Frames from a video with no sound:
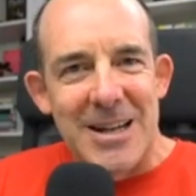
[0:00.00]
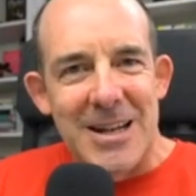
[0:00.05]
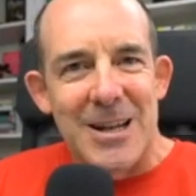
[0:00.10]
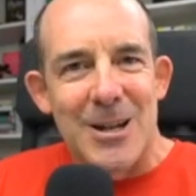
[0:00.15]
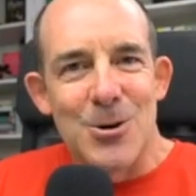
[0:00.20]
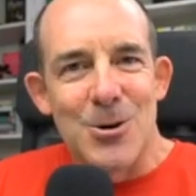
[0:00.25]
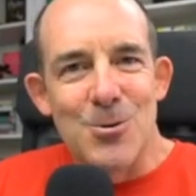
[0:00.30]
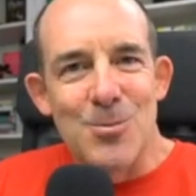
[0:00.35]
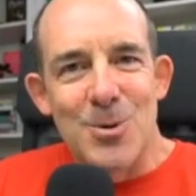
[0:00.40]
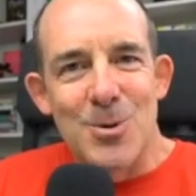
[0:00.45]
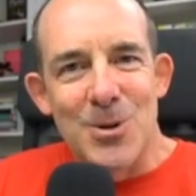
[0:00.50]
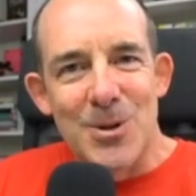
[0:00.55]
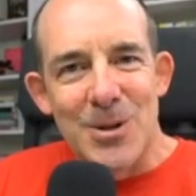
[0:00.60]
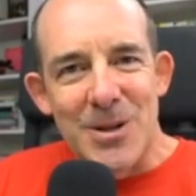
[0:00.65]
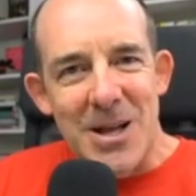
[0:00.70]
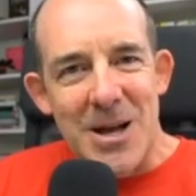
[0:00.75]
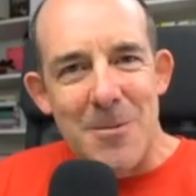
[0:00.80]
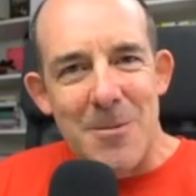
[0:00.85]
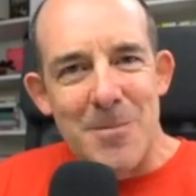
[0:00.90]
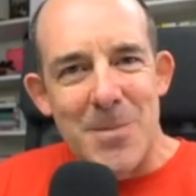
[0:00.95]
global
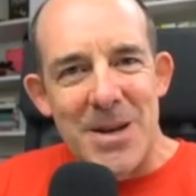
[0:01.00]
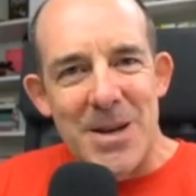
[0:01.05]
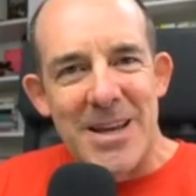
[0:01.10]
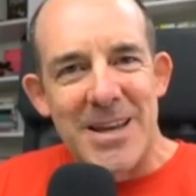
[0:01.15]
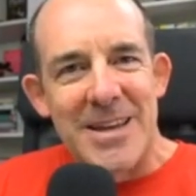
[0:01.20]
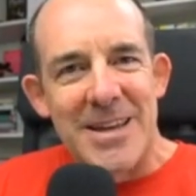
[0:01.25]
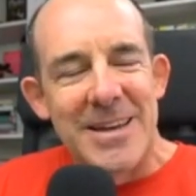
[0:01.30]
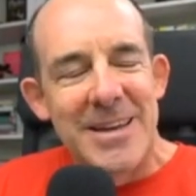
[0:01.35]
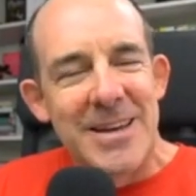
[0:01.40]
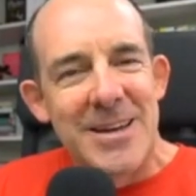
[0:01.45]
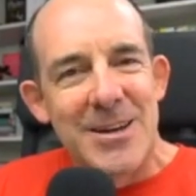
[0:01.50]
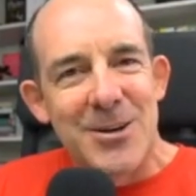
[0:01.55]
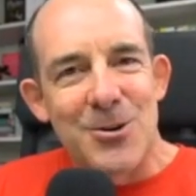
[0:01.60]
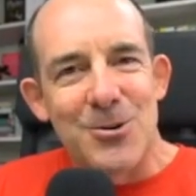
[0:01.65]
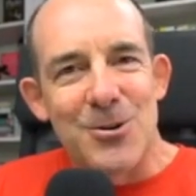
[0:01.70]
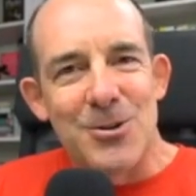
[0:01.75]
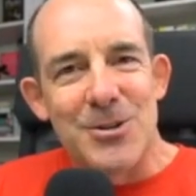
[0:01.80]
company called